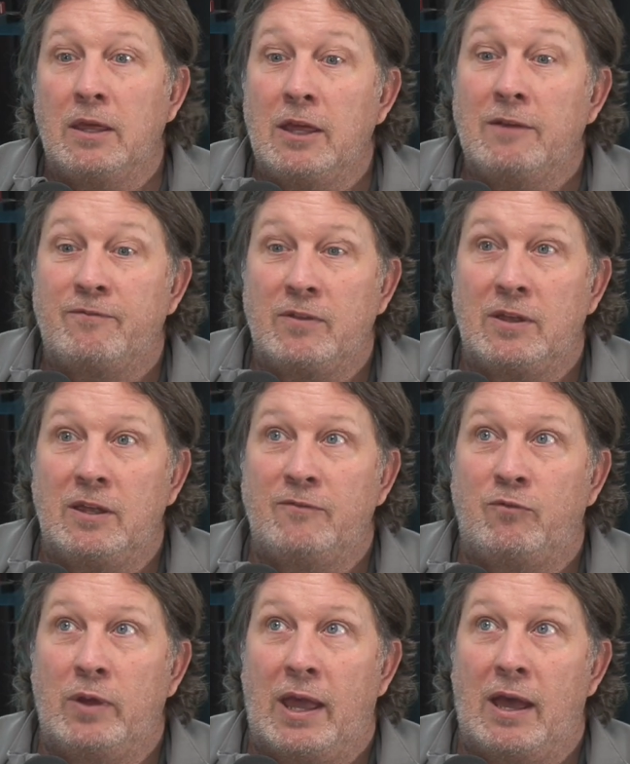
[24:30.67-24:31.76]

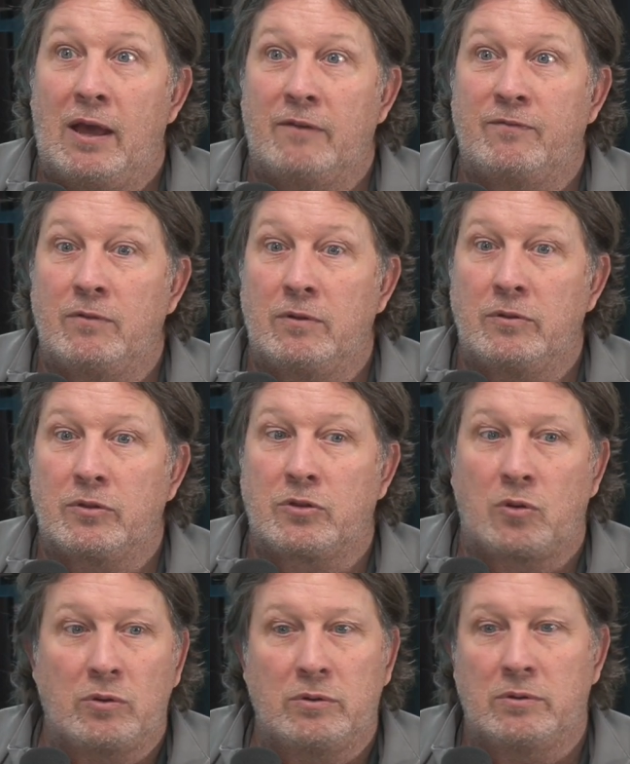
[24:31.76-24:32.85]
If we have
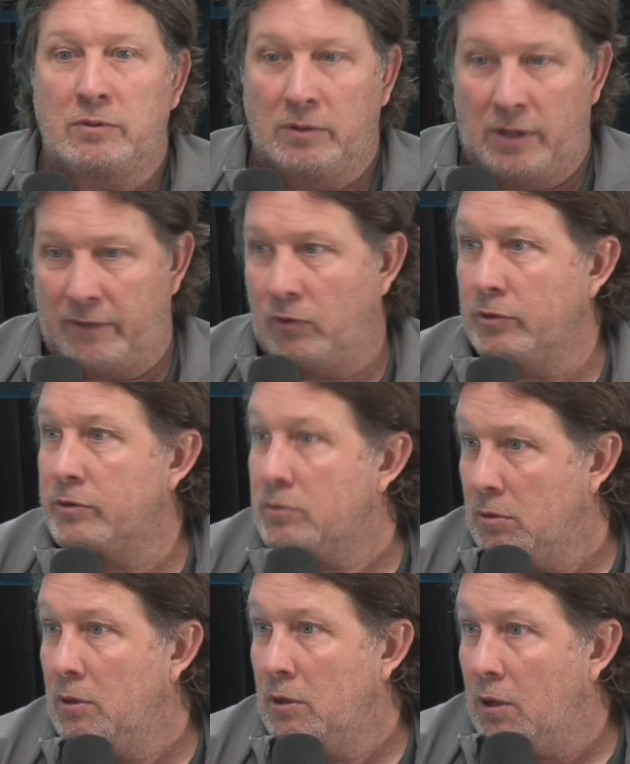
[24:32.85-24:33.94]
certain levels